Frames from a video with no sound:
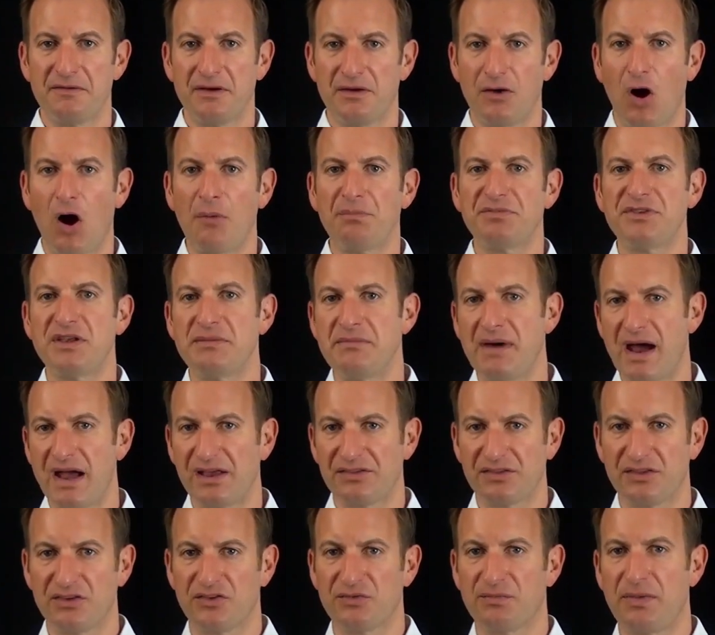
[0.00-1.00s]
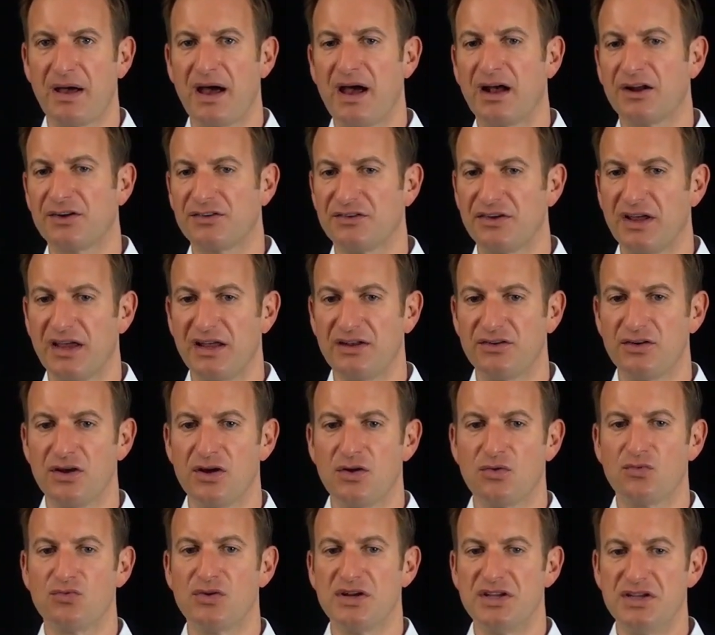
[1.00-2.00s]
optimize this path and
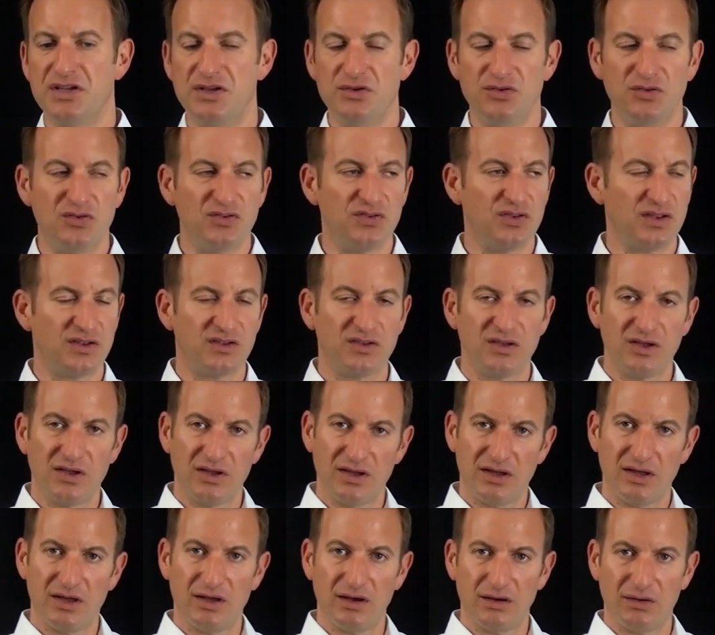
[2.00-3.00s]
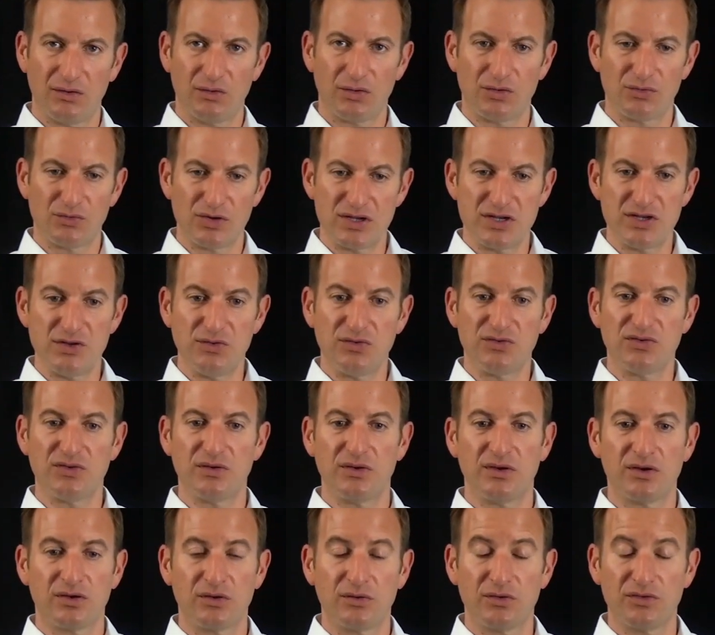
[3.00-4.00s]
reduce it or reduce
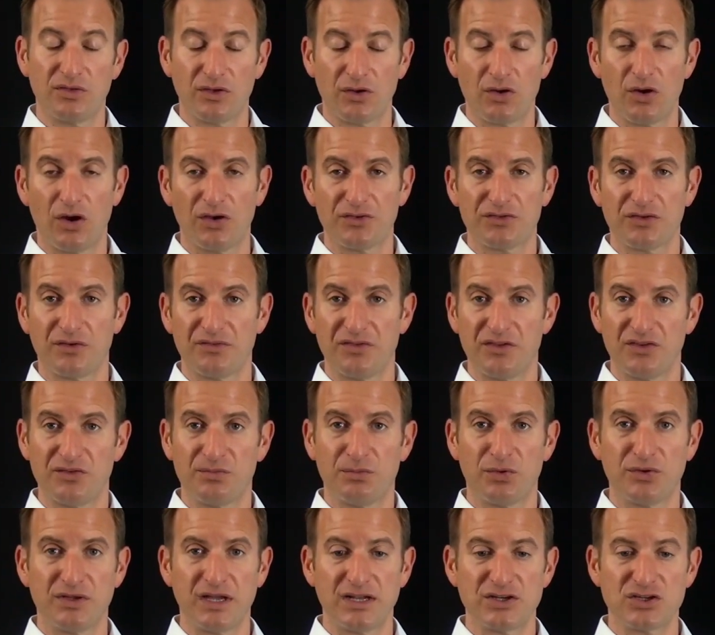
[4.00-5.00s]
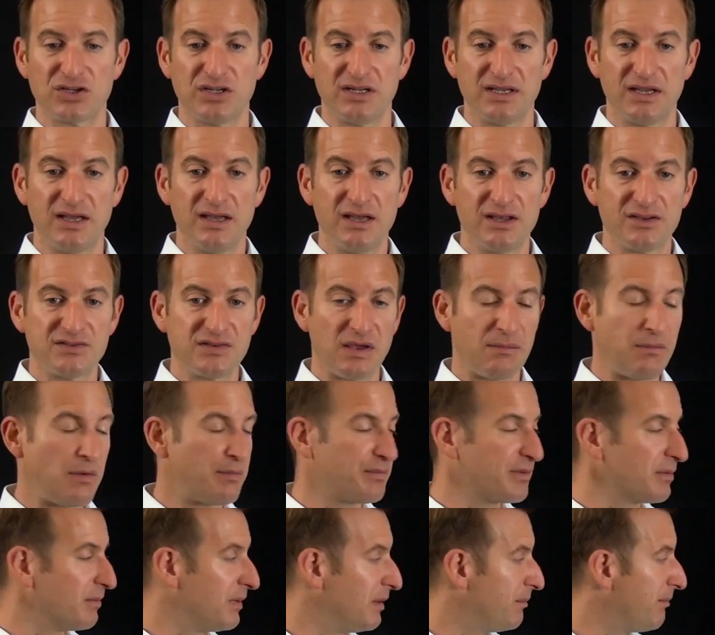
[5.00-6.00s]
the cost of this potentially
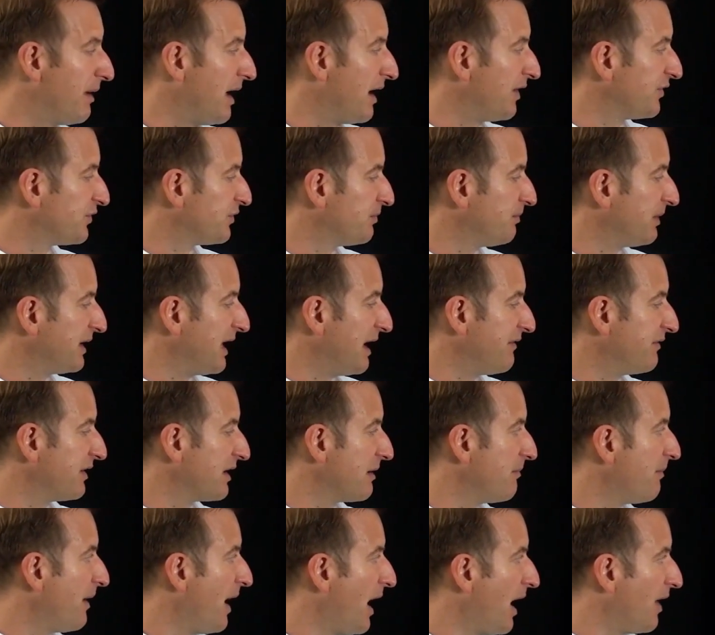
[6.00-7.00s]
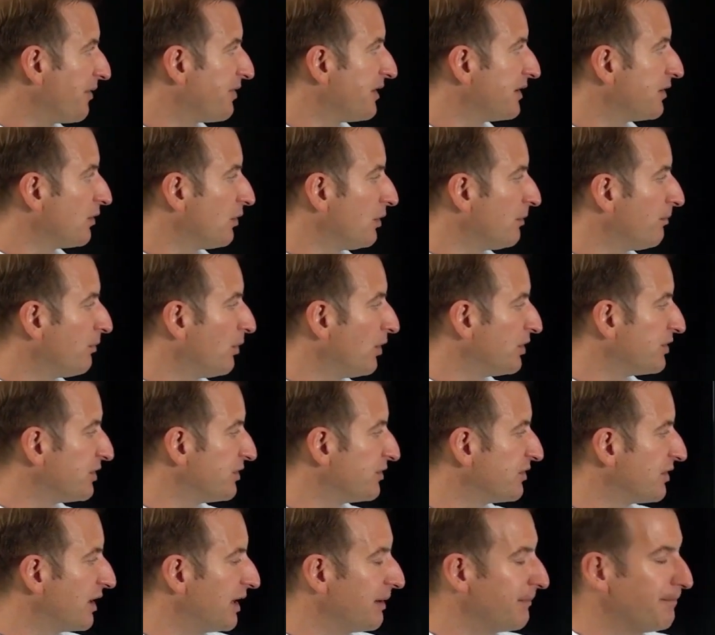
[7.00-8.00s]
suboptimal path, but having a path at all point in
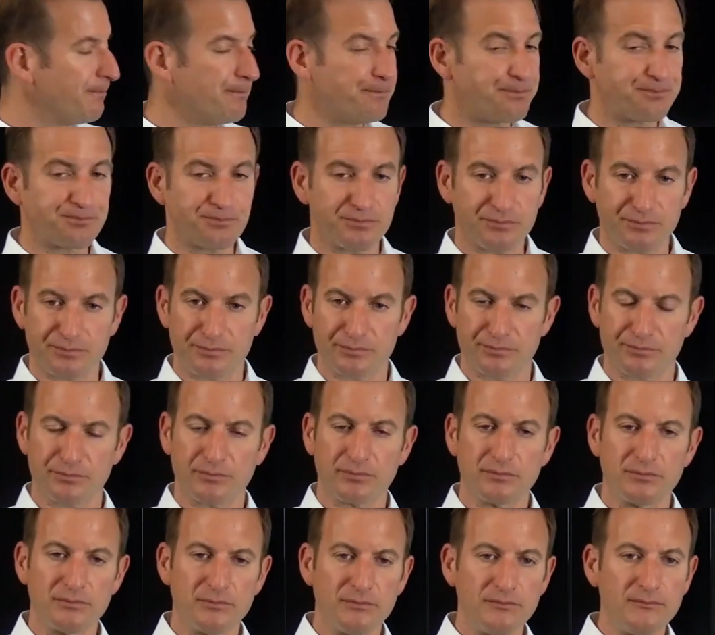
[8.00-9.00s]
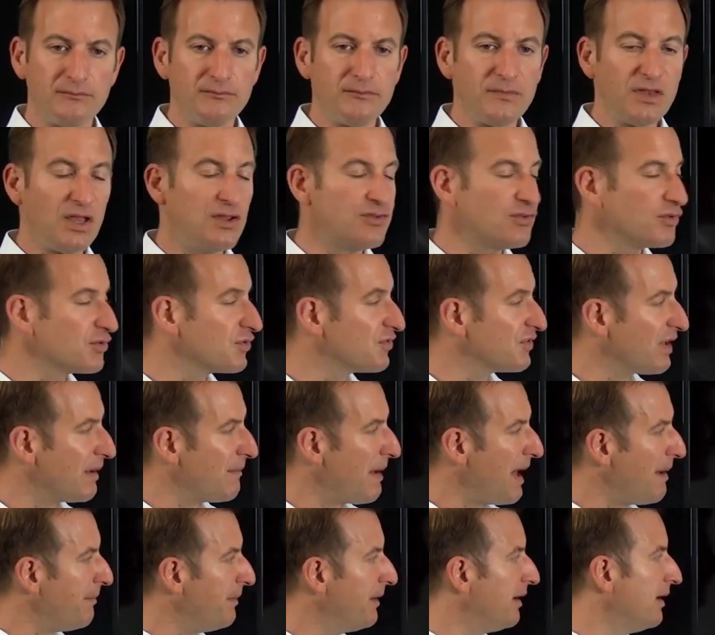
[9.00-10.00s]
time. So to sum
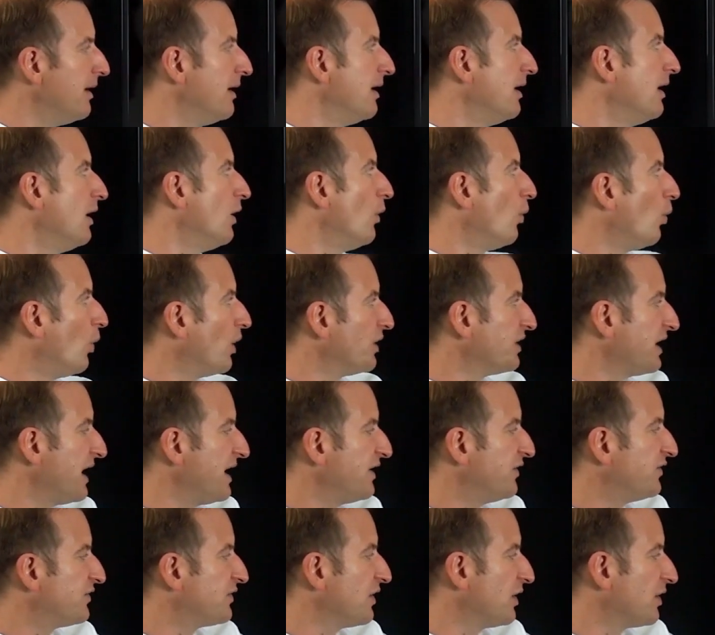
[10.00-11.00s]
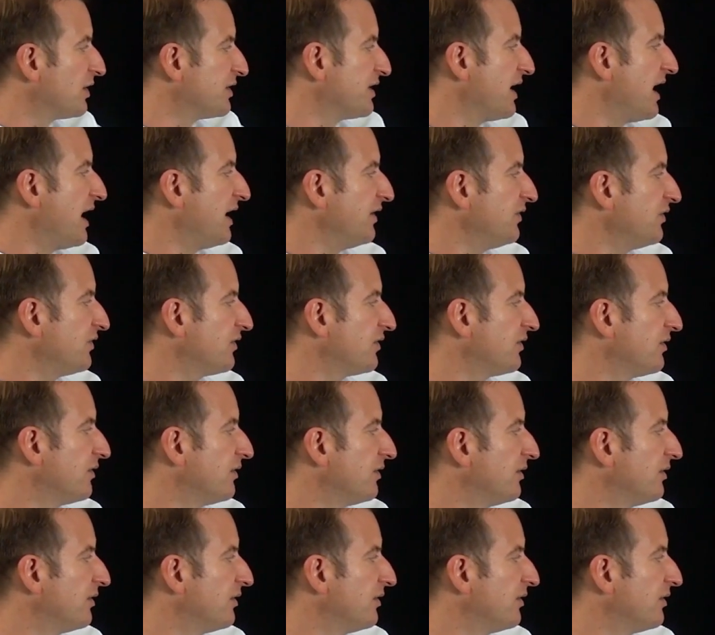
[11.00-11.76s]
up, what A star does,